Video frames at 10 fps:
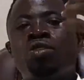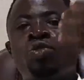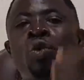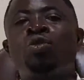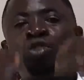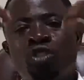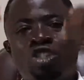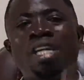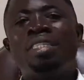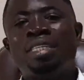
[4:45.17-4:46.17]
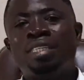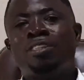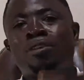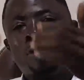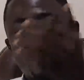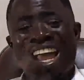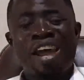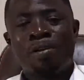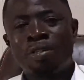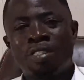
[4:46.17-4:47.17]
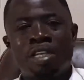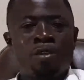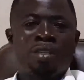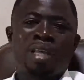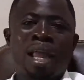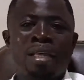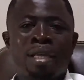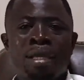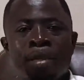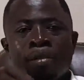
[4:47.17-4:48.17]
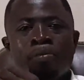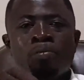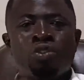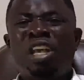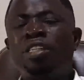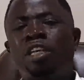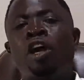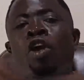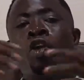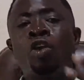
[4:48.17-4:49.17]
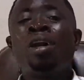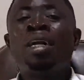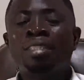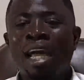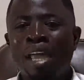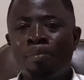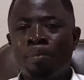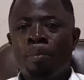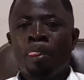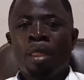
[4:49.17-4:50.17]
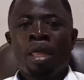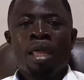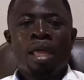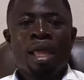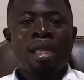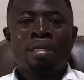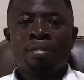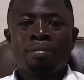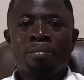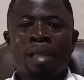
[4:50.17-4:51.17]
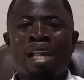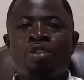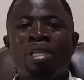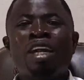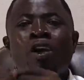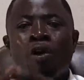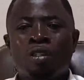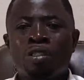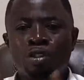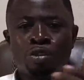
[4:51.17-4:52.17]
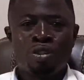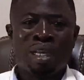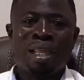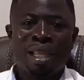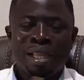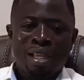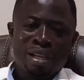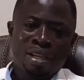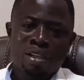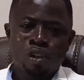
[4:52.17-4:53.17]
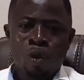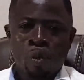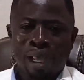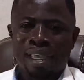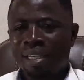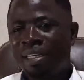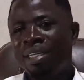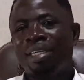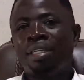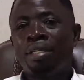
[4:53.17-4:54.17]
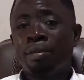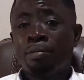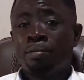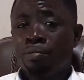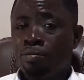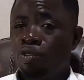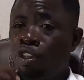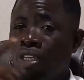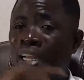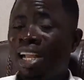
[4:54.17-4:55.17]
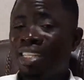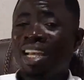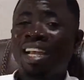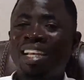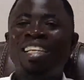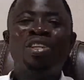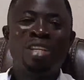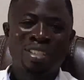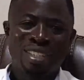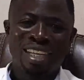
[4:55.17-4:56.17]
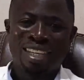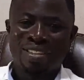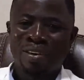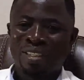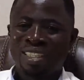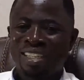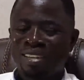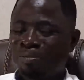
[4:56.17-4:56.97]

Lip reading: those changes or errors in your design takes a longer time and actually causes you to delay your work, it's a clear sign you need to take this course.